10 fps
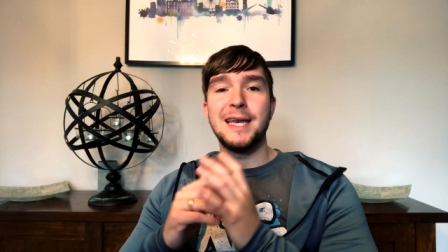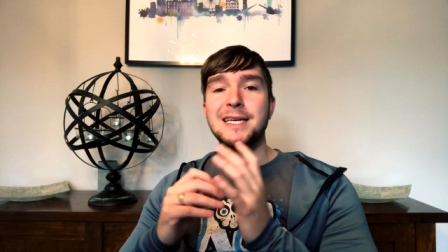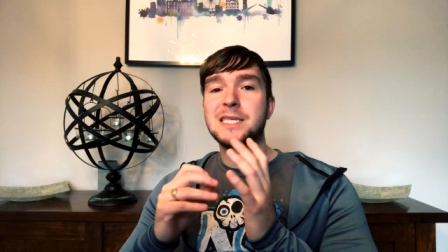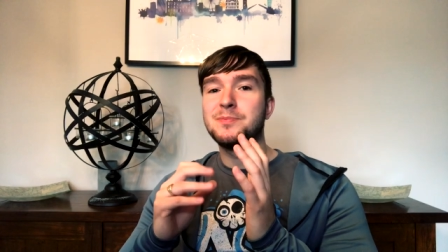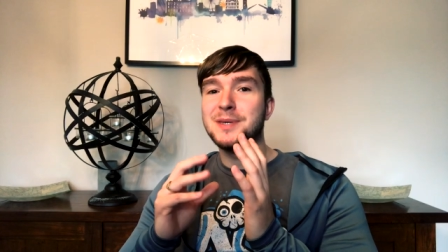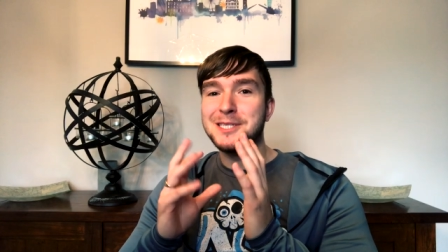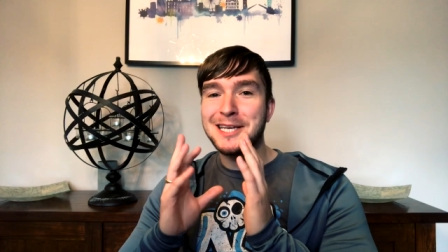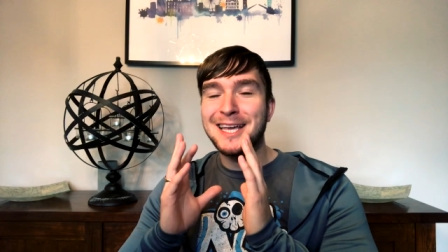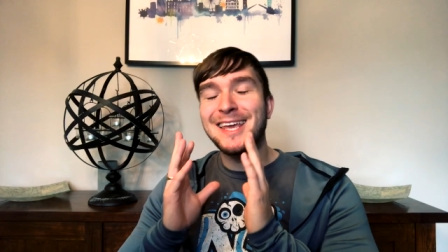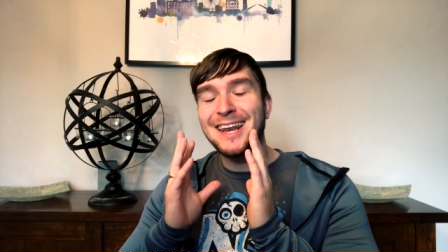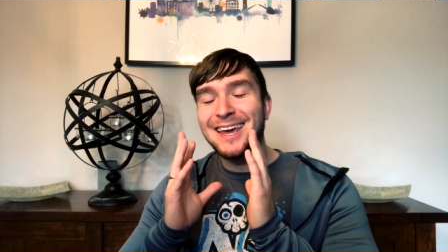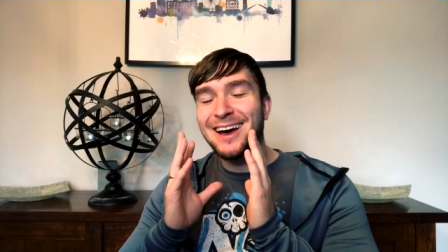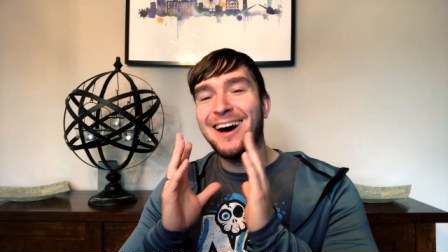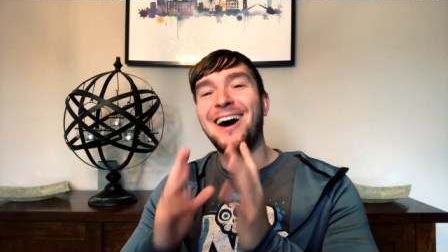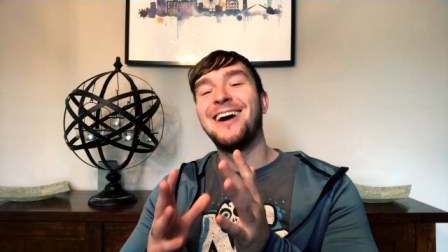It is particularly
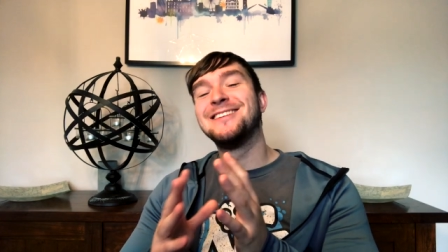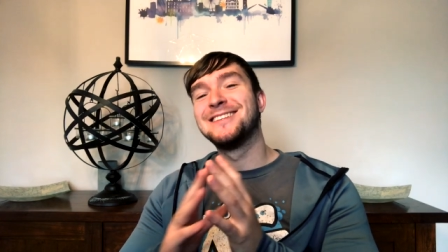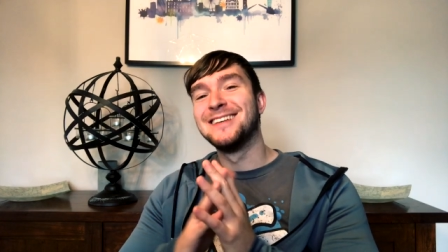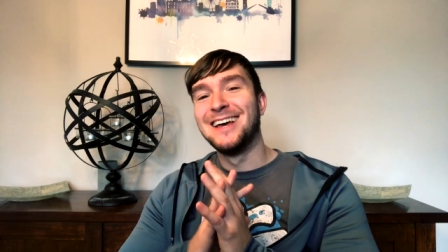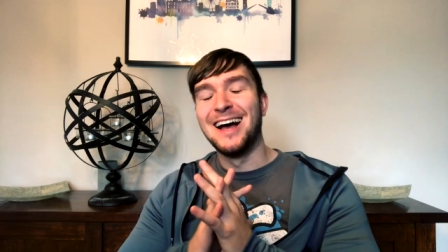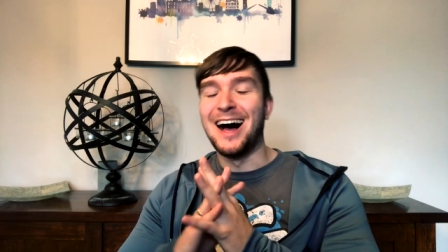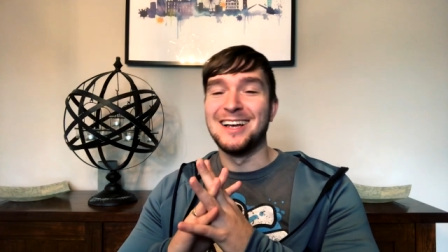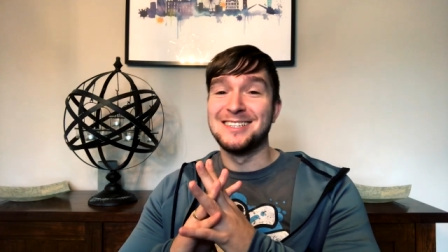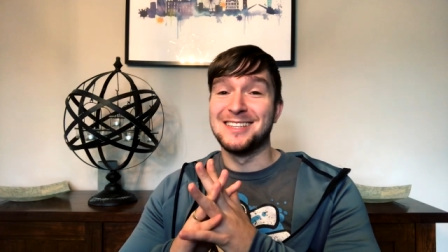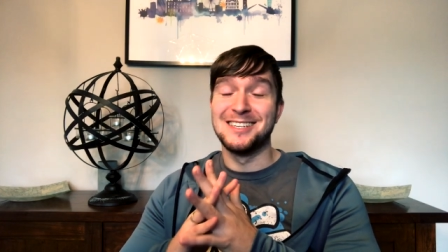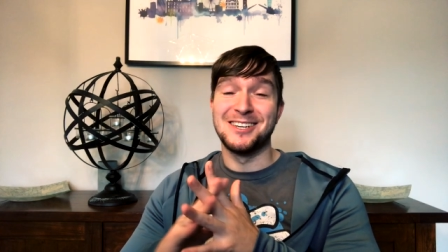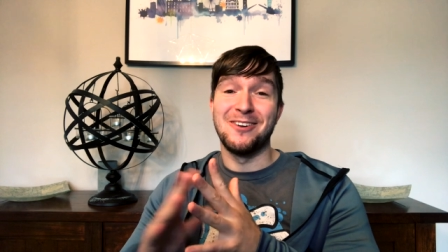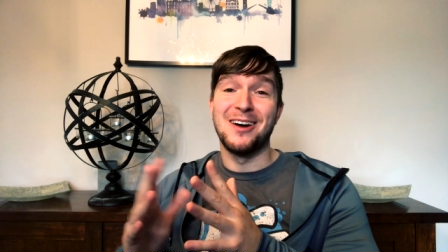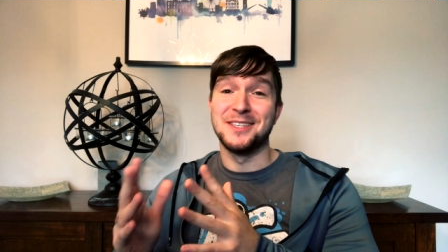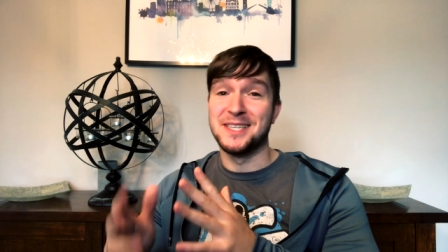hard, as the
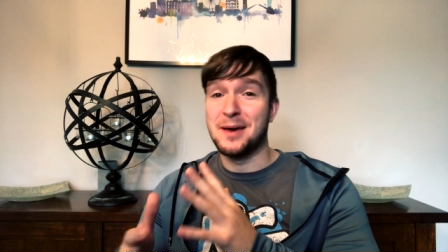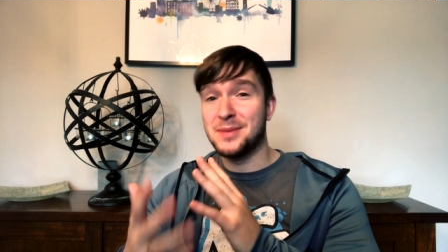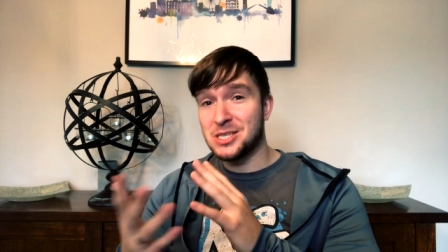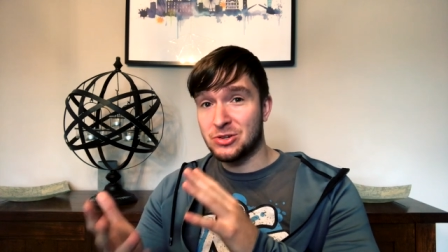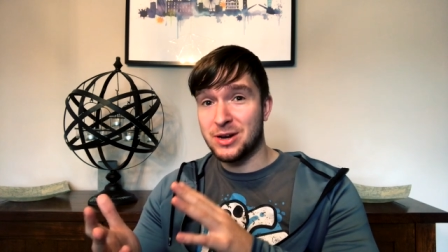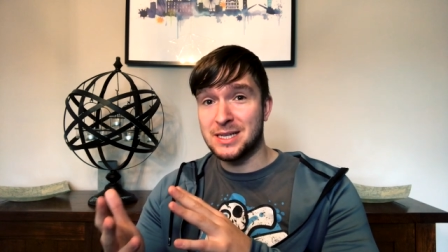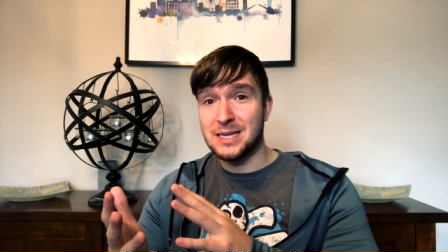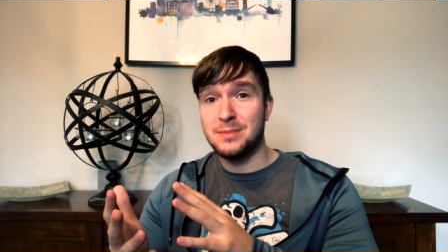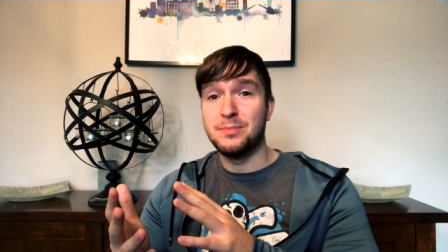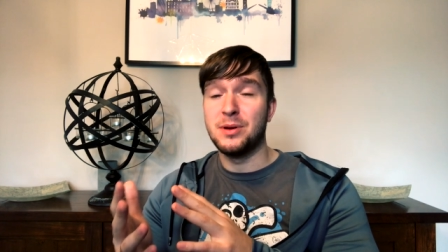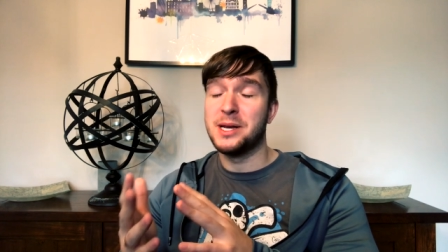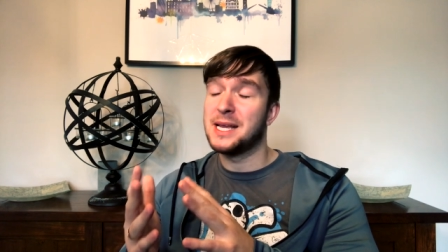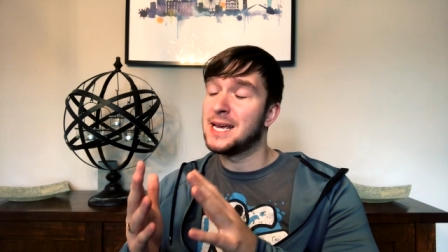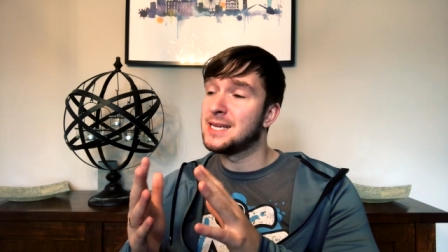show has demonstrated, but it